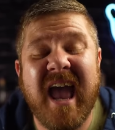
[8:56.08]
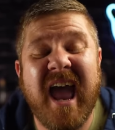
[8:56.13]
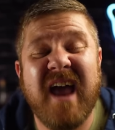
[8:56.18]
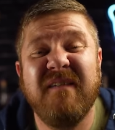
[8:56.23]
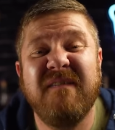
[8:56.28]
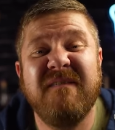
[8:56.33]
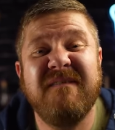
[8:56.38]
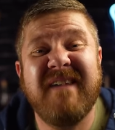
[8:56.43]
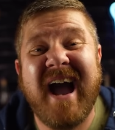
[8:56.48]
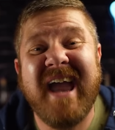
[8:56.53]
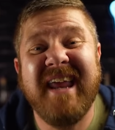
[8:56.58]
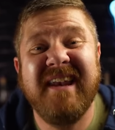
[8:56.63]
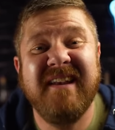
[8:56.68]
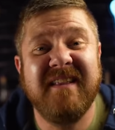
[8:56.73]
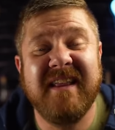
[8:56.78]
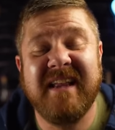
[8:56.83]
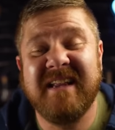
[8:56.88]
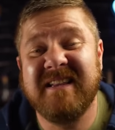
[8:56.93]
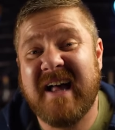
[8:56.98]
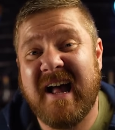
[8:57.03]
And
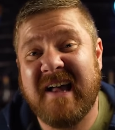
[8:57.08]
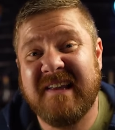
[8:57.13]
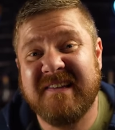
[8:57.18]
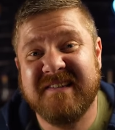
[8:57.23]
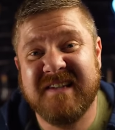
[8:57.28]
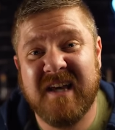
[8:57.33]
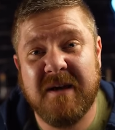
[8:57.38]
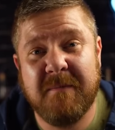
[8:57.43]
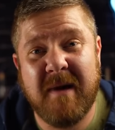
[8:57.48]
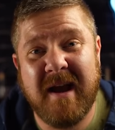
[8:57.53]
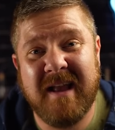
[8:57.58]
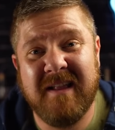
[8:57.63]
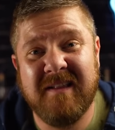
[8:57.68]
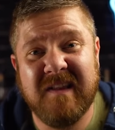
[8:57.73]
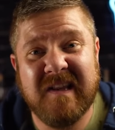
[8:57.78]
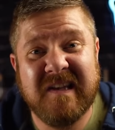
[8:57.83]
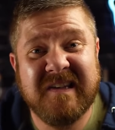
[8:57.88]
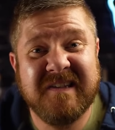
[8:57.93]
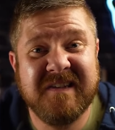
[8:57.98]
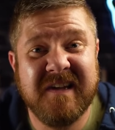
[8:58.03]
finally, last on my
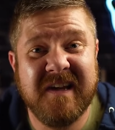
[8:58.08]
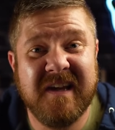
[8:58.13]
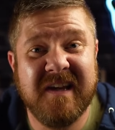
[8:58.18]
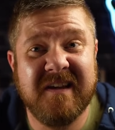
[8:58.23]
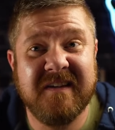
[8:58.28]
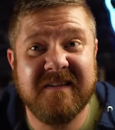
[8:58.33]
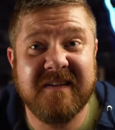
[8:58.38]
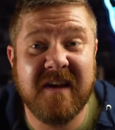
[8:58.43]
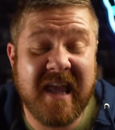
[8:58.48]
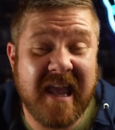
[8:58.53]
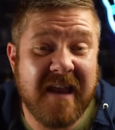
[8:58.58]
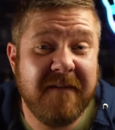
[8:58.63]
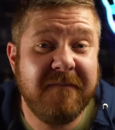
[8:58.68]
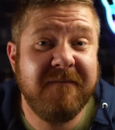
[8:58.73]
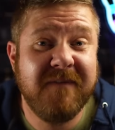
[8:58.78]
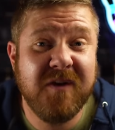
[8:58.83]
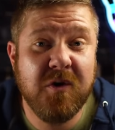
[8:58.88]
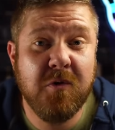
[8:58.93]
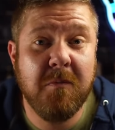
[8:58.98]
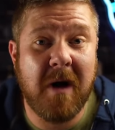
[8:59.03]
list is a
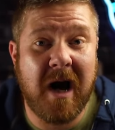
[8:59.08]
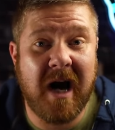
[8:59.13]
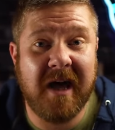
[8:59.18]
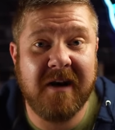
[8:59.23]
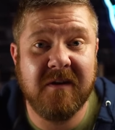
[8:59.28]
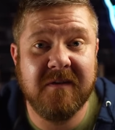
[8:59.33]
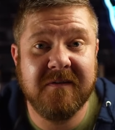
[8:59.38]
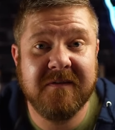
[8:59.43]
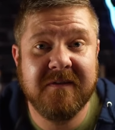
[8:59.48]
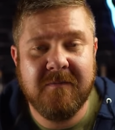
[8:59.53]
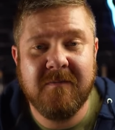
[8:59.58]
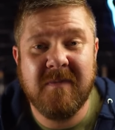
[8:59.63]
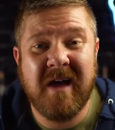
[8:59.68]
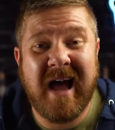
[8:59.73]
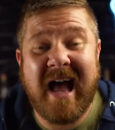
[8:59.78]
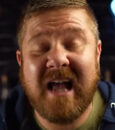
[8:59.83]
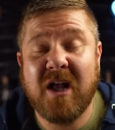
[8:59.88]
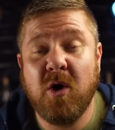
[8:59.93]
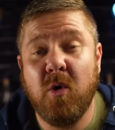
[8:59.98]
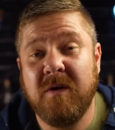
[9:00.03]
few bottles.
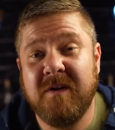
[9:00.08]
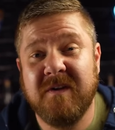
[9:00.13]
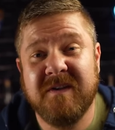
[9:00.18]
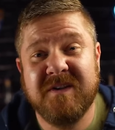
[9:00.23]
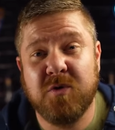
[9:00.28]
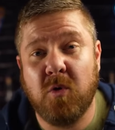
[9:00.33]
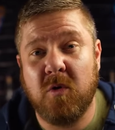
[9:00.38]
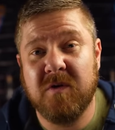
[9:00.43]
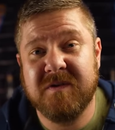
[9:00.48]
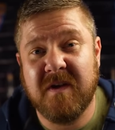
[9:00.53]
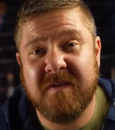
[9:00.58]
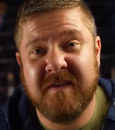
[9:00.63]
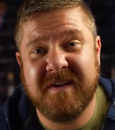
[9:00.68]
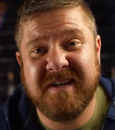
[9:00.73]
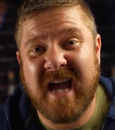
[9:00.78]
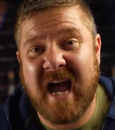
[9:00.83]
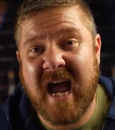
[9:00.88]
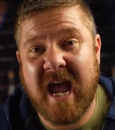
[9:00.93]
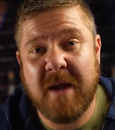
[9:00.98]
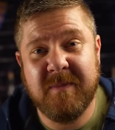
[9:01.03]
I go into stores all the
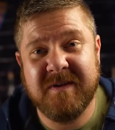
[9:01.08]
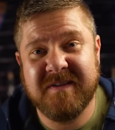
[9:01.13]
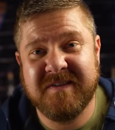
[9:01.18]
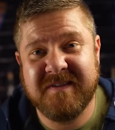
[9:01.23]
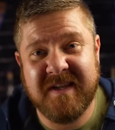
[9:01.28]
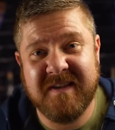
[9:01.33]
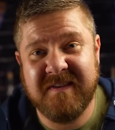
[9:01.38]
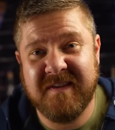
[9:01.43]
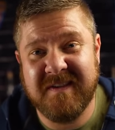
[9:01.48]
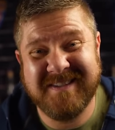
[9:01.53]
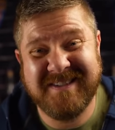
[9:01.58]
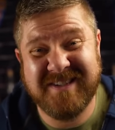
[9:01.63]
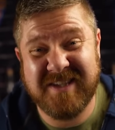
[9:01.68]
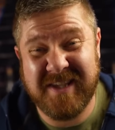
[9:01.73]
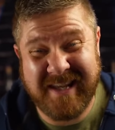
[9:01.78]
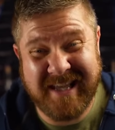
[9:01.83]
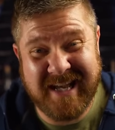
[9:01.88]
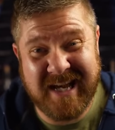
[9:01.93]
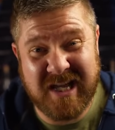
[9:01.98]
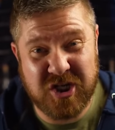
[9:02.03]
time and see these
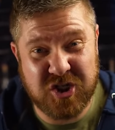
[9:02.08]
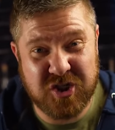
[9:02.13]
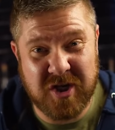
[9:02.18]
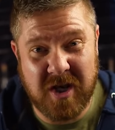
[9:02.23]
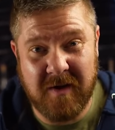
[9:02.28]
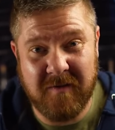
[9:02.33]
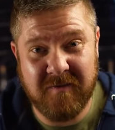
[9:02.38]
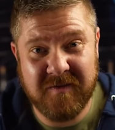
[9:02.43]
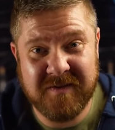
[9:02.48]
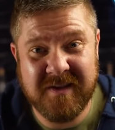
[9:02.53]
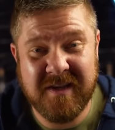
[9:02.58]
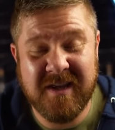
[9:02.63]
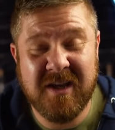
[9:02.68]
sitting on shelves.